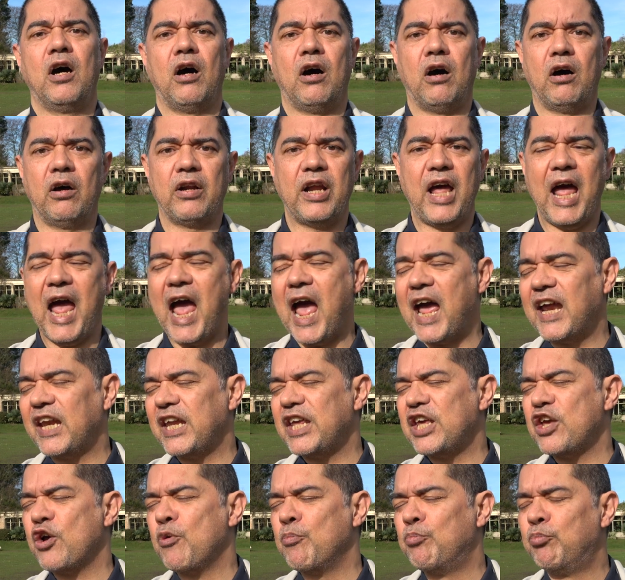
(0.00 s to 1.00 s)
on
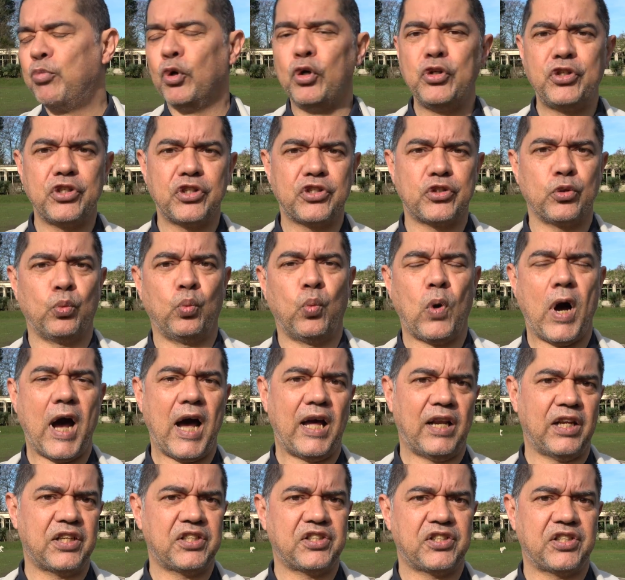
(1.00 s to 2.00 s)
any budget
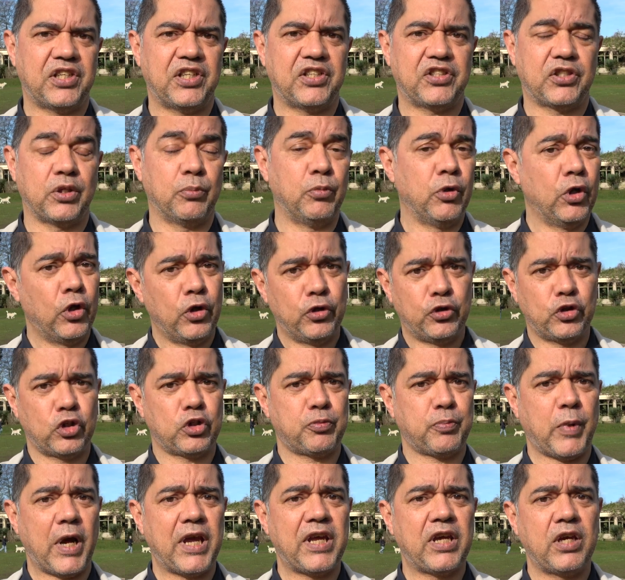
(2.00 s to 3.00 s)
wireless system
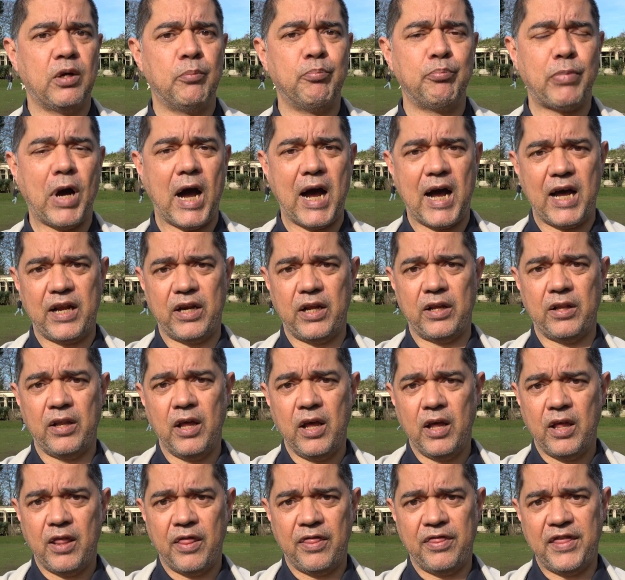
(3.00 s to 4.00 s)
just by combining
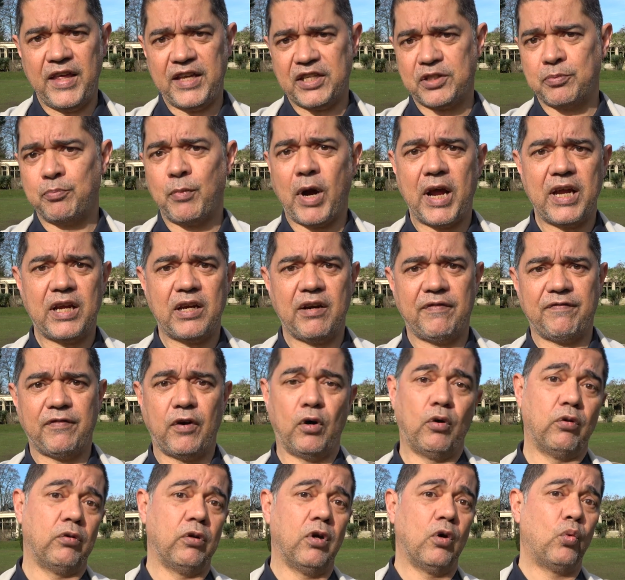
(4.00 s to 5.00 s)
this
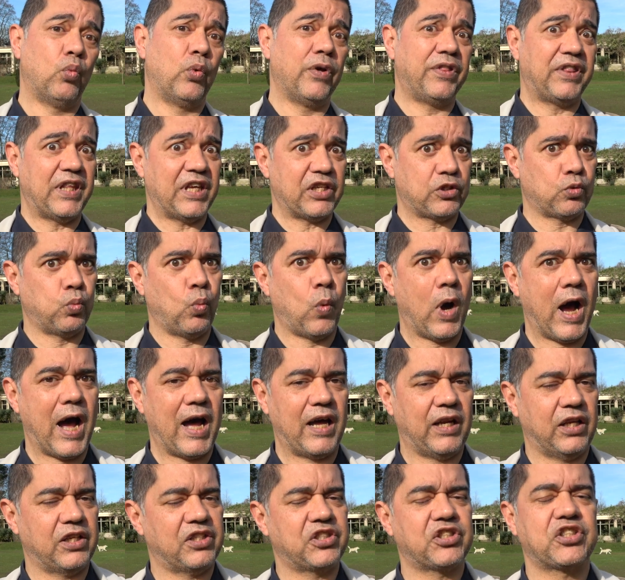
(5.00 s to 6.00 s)
microphone with this
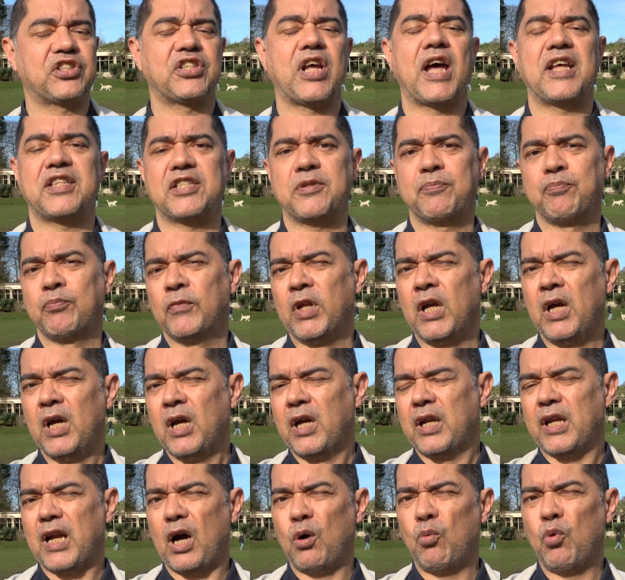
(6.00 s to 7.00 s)
wireless set.
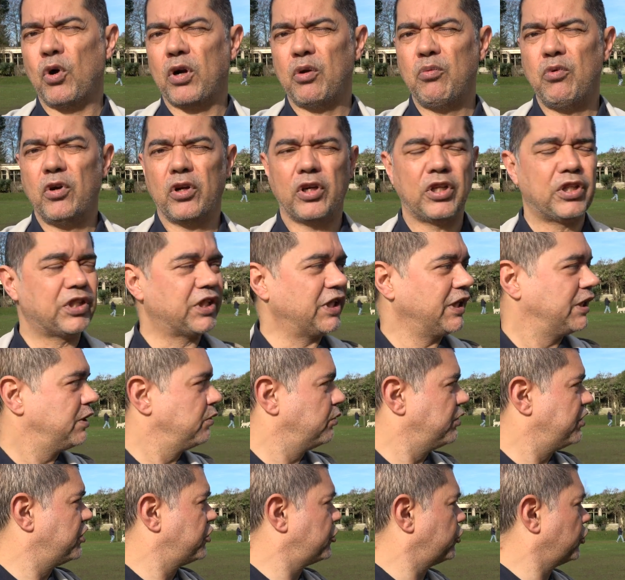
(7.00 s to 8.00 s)
Now what I'm gonna
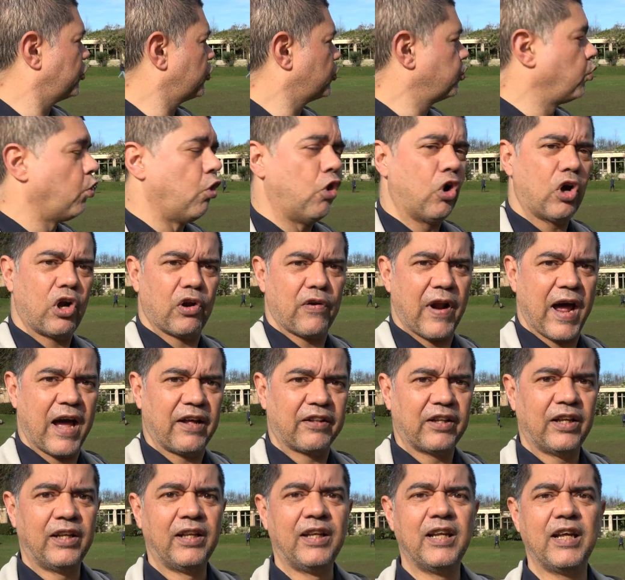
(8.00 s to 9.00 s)
do is just walk
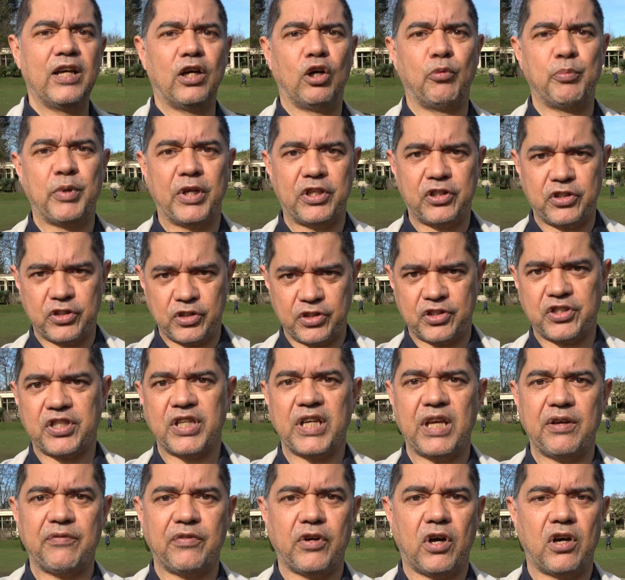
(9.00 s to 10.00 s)
around a little bit just to
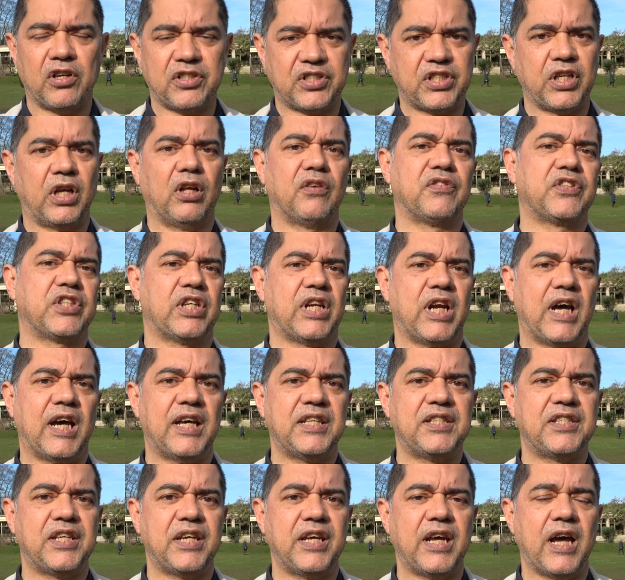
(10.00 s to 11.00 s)
give ourselves an
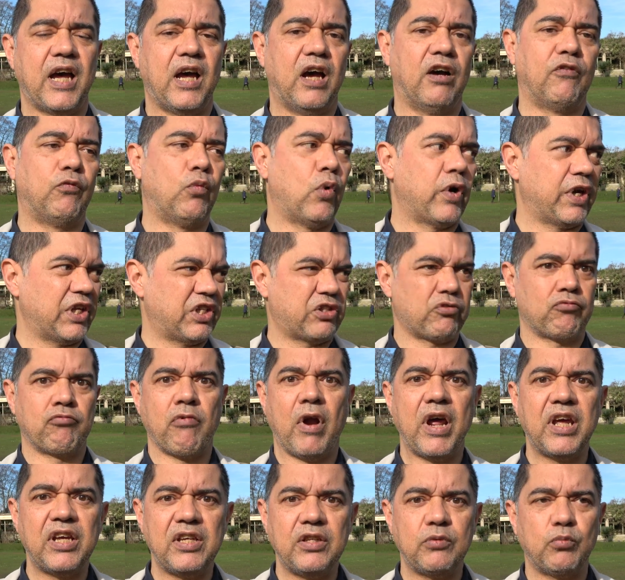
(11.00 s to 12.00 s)
idea of what its
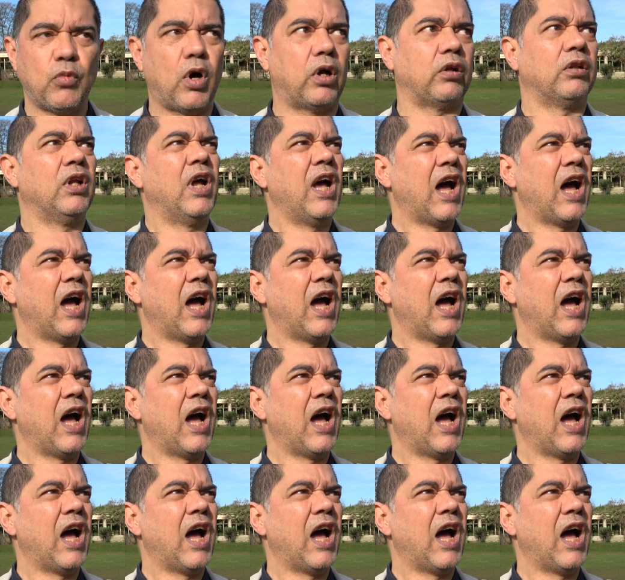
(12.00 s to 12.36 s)
range, well,